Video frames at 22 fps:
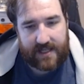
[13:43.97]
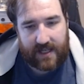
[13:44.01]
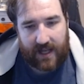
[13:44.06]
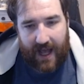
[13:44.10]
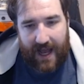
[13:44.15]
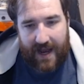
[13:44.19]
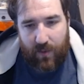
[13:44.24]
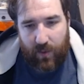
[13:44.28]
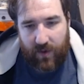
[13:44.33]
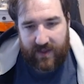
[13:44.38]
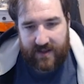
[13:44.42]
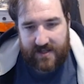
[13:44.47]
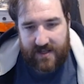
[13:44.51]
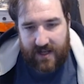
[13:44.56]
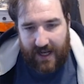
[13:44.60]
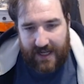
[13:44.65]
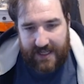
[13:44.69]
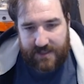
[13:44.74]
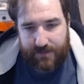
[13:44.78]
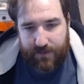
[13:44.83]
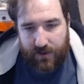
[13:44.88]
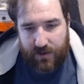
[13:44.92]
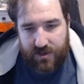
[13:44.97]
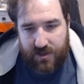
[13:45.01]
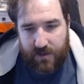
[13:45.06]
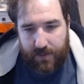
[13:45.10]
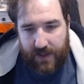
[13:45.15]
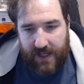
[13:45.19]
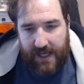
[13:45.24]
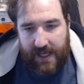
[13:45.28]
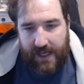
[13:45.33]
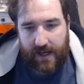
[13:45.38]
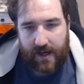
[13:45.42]
light where there's light supposed to
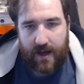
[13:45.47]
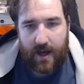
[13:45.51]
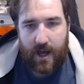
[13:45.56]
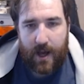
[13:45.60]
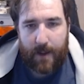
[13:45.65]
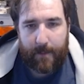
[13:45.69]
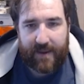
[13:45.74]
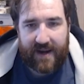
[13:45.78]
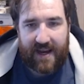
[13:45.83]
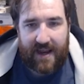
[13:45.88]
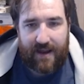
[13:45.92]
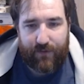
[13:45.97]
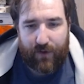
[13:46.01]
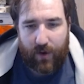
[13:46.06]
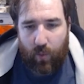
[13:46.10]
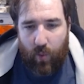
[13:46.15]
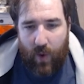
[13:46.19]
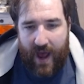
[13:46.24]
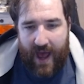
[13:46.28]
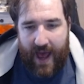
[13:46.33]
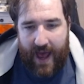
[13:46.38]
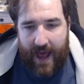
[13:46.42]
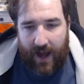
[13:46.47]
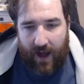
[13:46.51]
be. But even where,